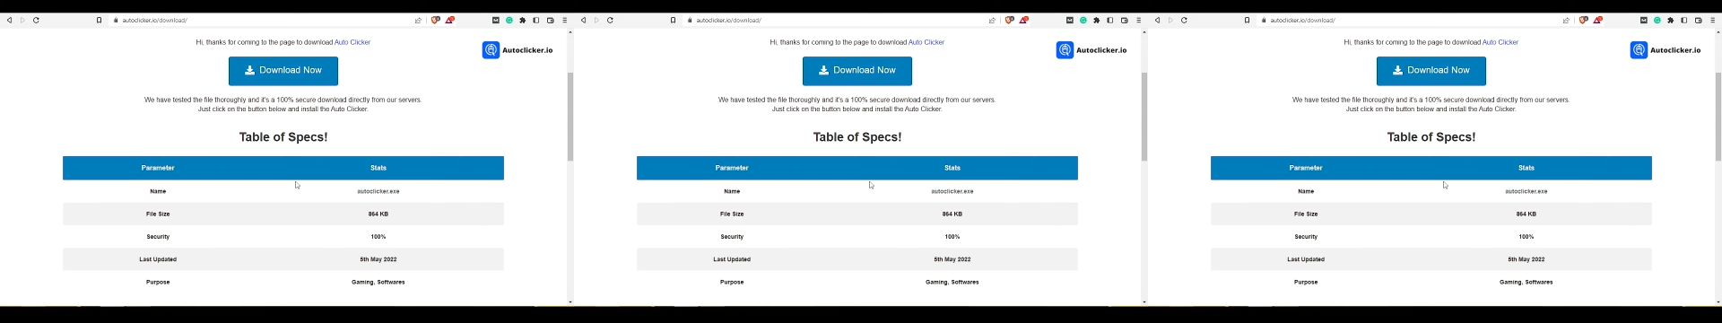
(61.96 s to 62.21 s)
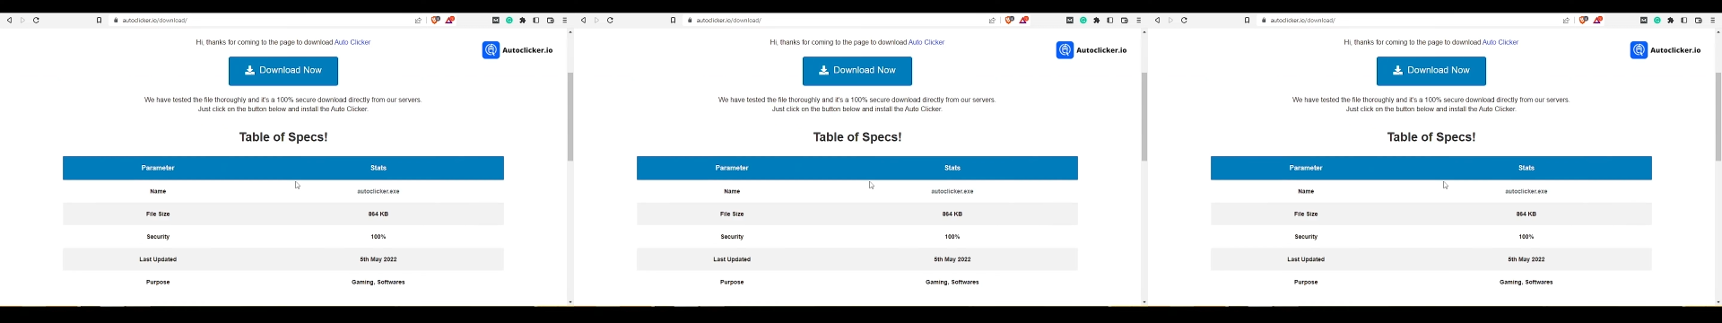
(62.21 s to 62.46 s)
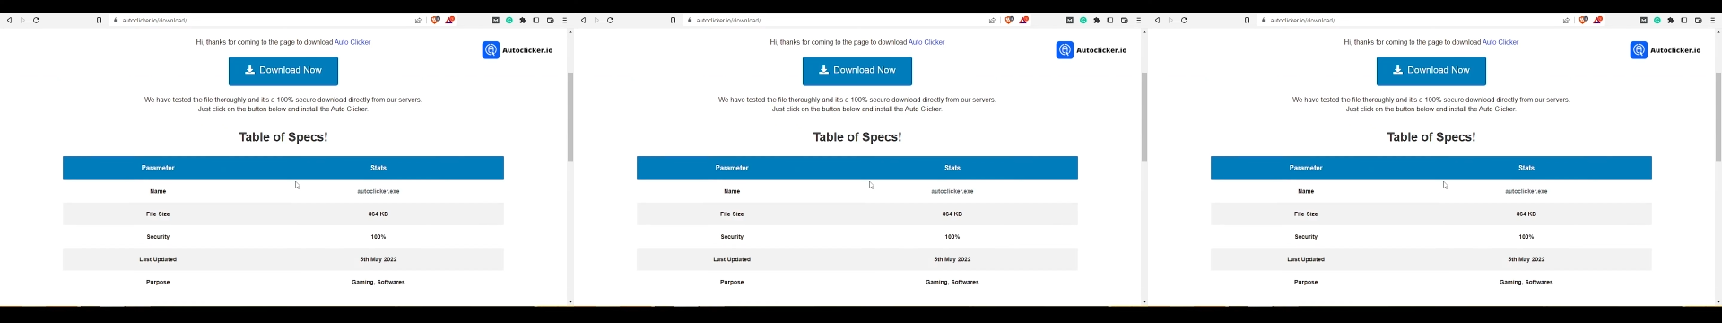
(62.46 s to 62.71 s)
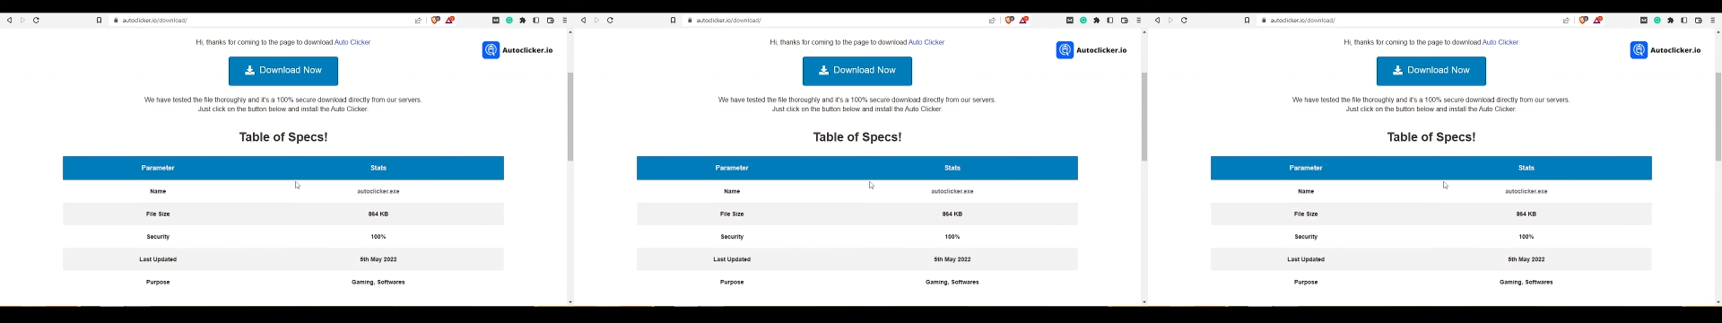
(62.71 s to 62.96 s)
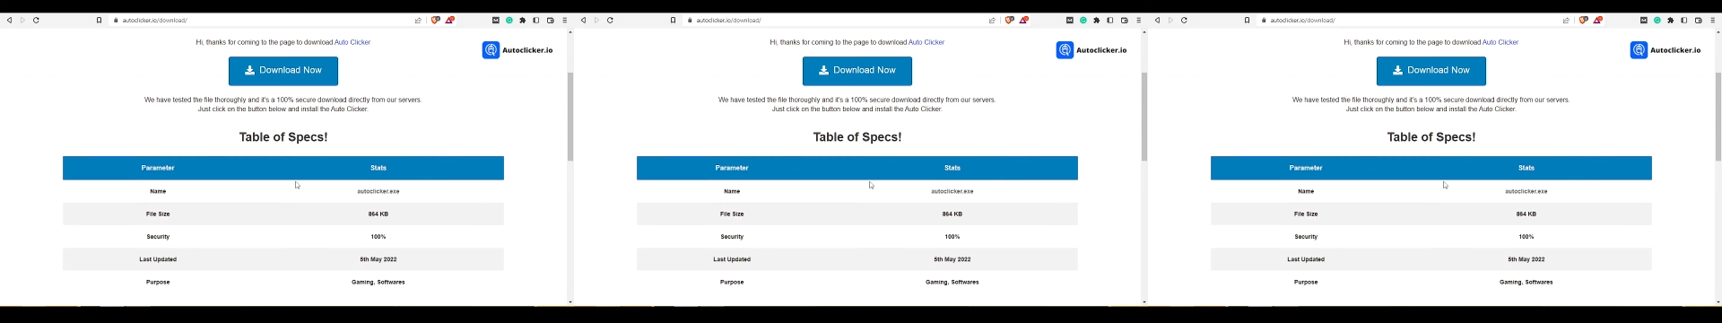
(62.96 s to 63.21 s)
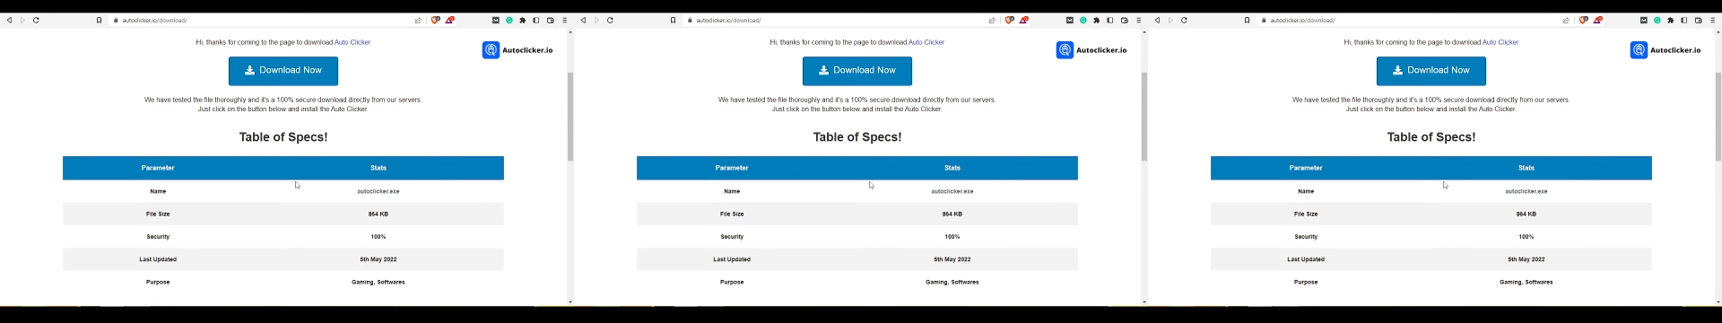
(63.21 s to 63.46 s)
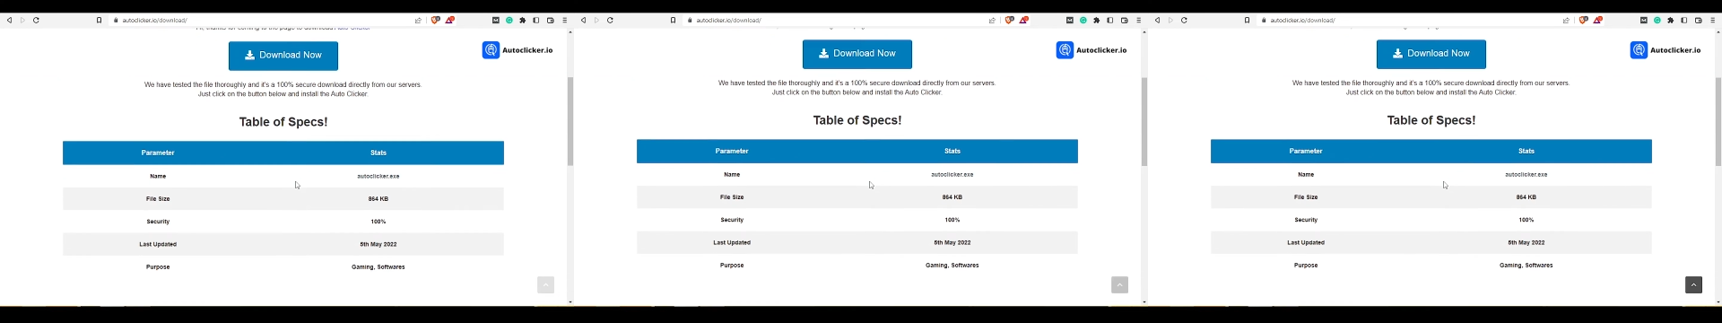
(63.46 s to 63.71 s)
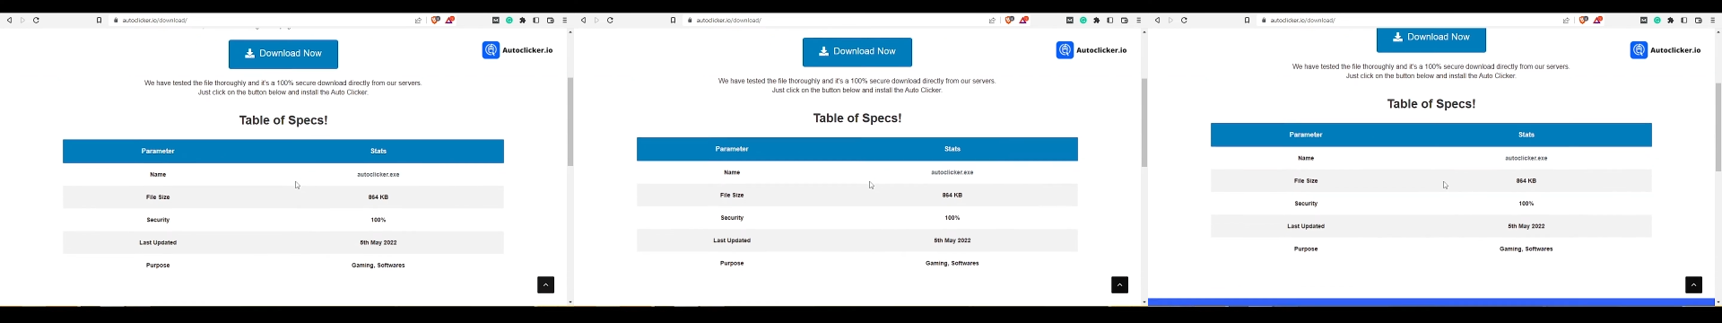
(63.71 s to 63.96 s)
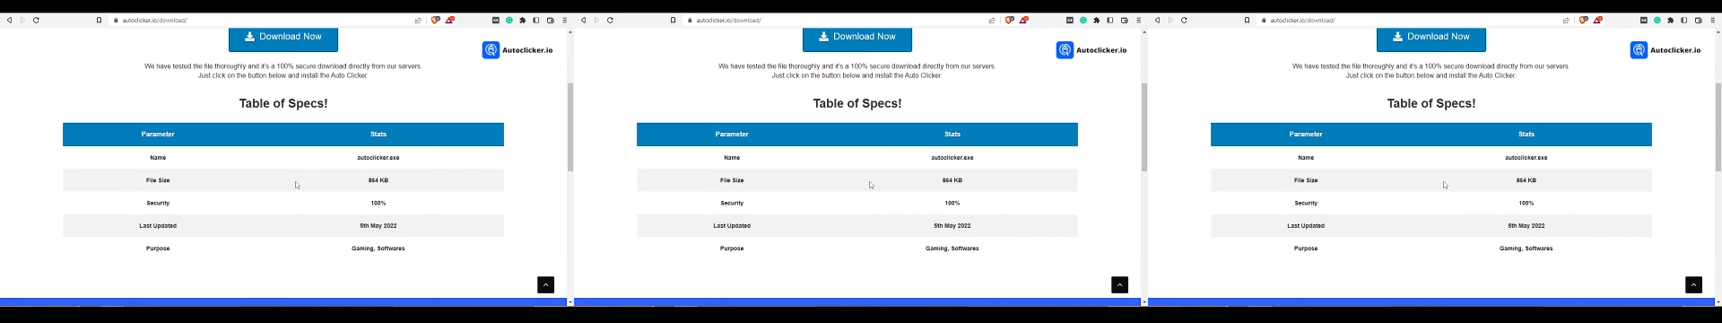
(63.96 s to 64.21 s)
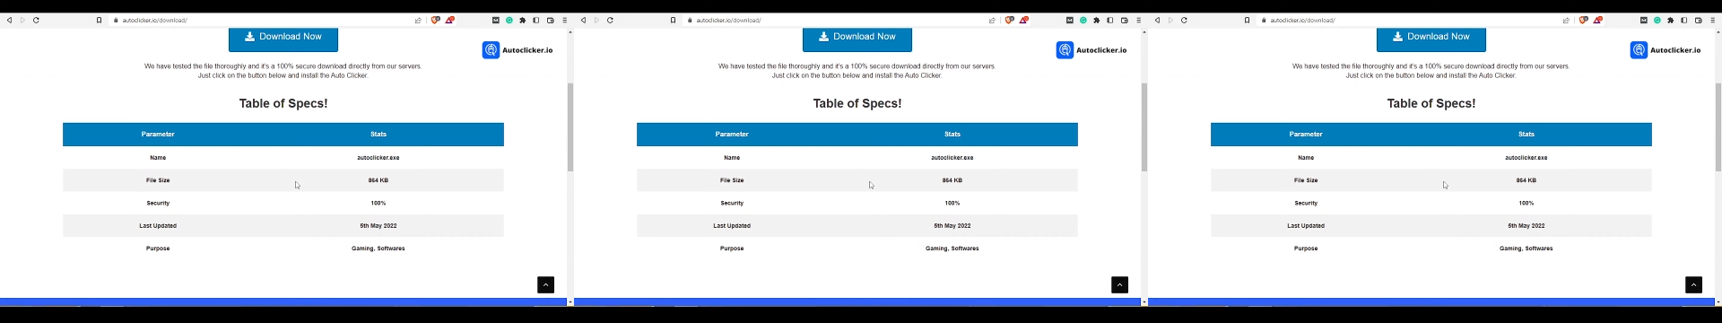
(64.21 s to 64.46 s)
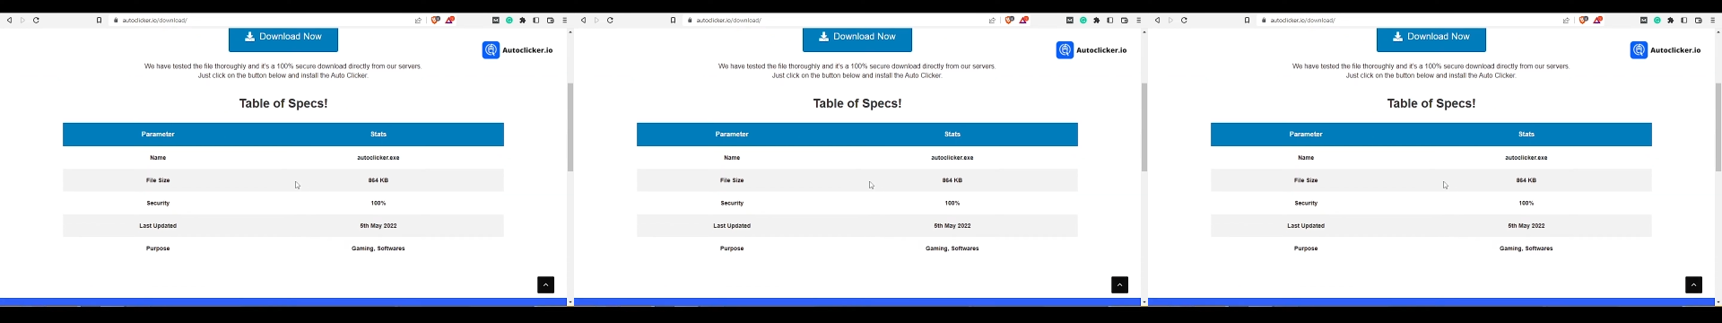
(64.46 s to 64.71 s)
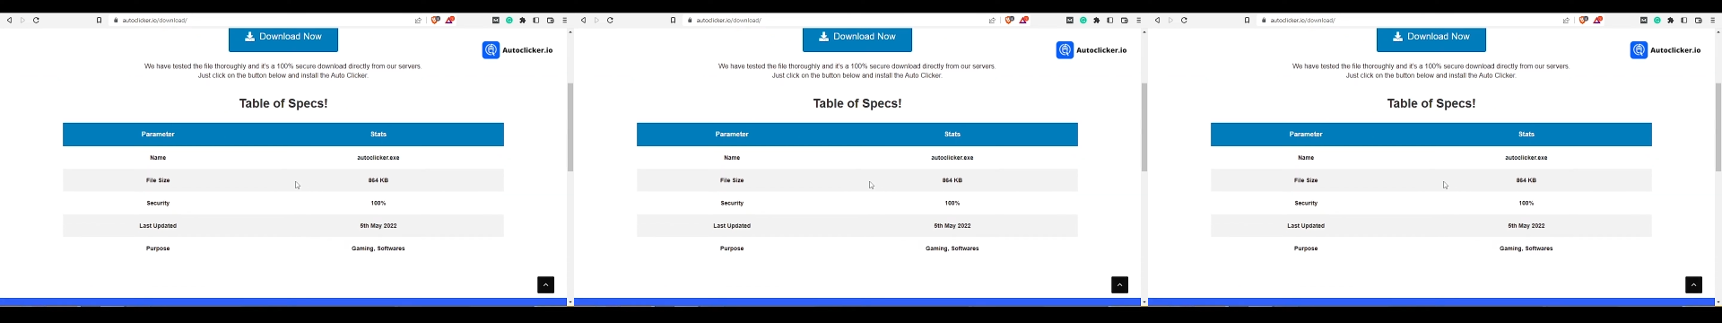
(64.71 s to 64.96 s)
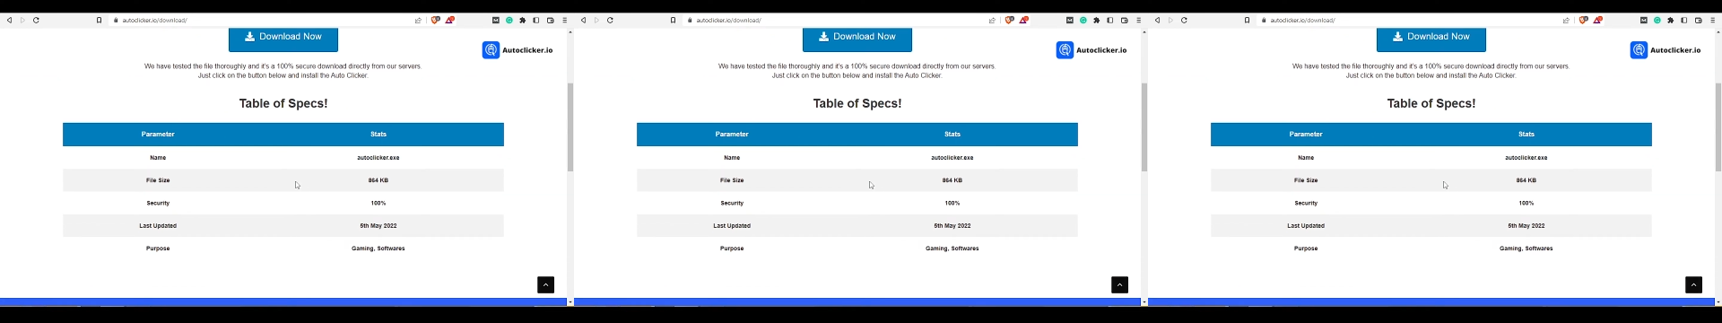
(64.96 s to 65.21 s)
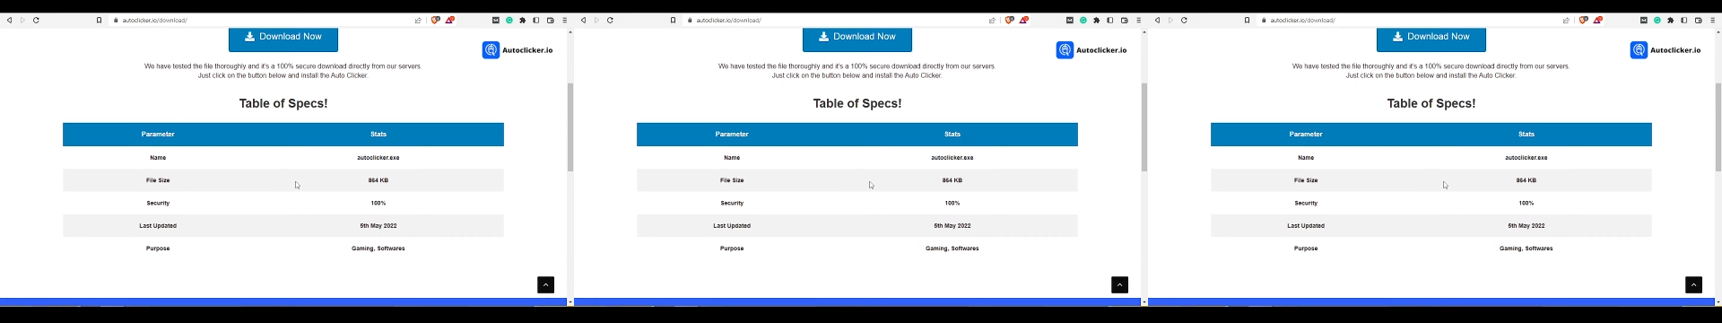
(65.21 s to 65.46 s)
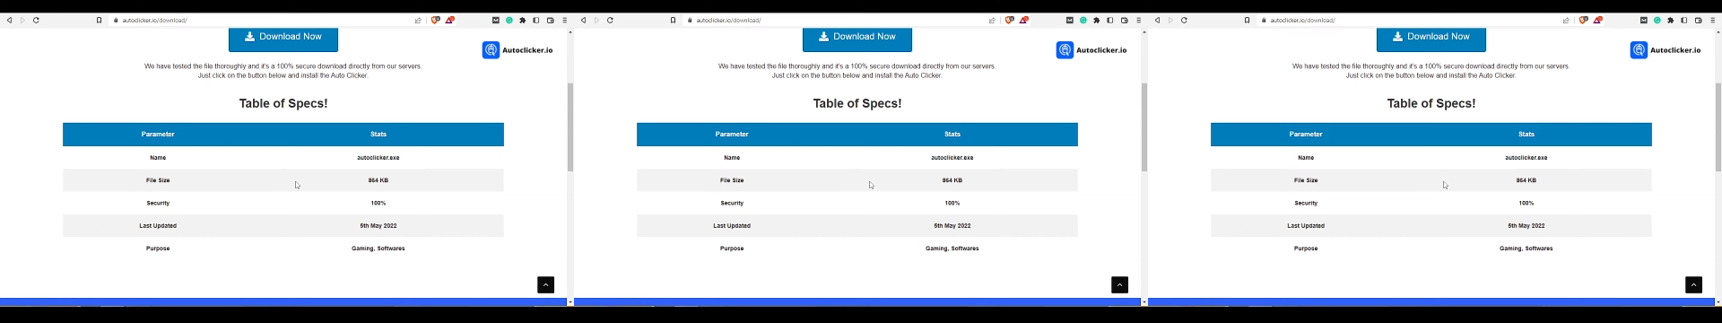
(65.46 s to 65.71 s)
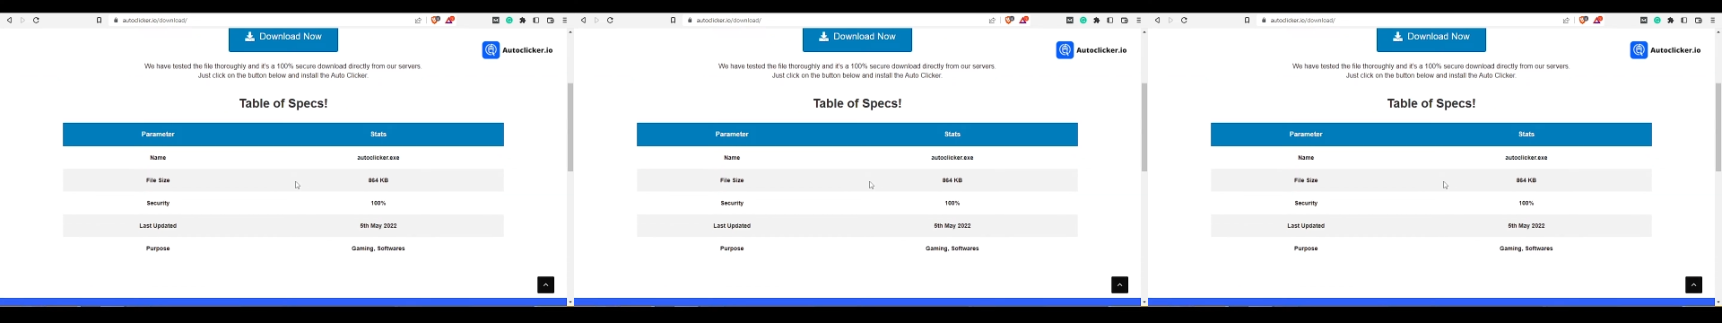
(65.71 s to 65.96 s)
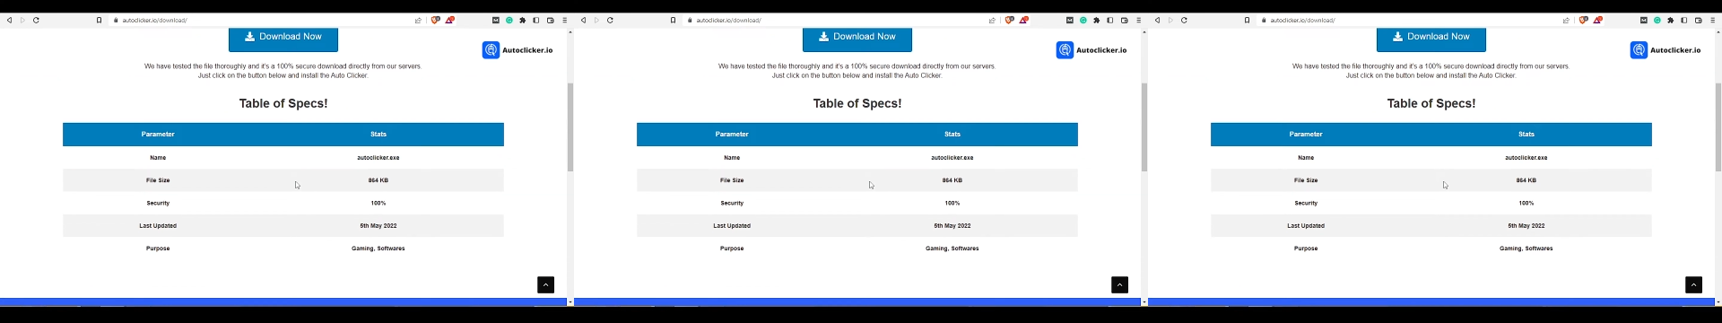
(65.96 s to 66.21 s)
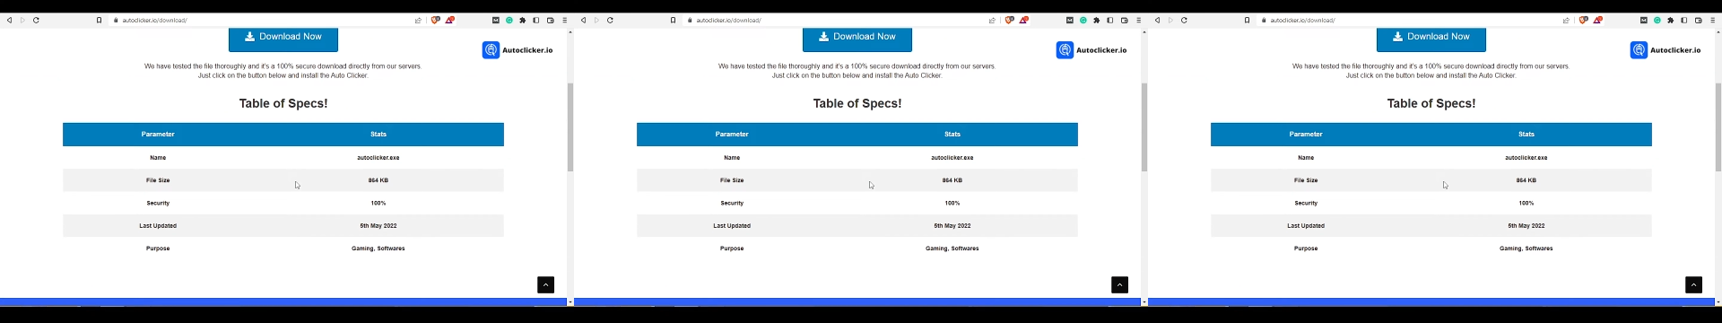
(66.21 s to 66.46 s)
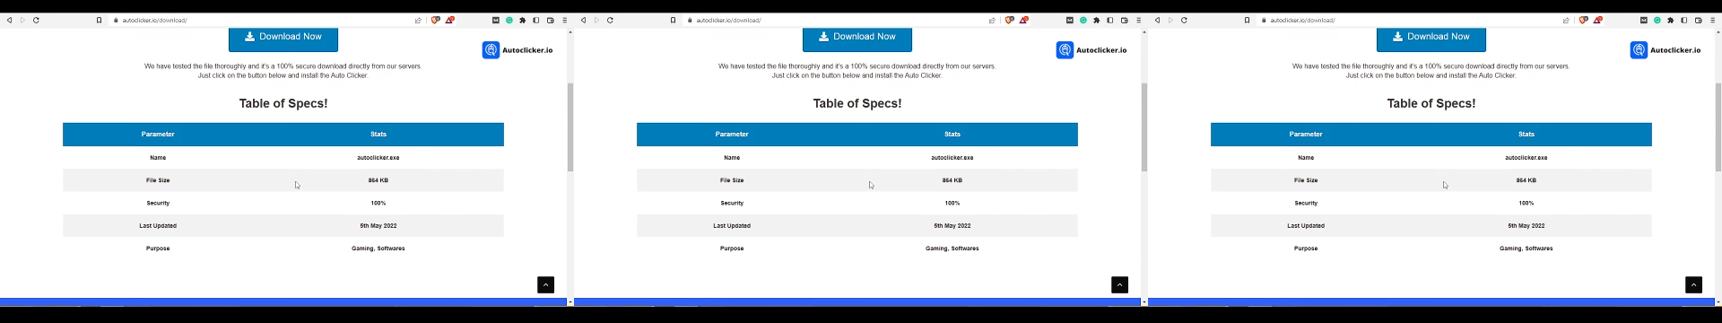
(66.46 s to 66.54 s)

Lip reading: [unreadable: no face in view]